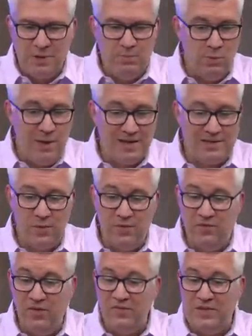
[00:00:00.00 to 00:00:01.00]
Pull back to a
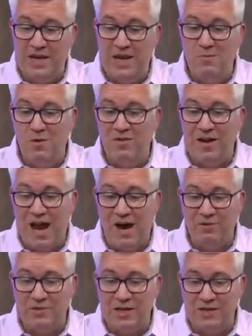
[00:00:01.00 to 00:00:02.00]
fifty-day moving
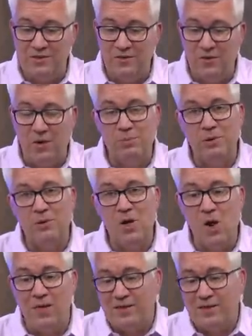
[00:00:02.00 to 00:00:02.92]
average, not too far below.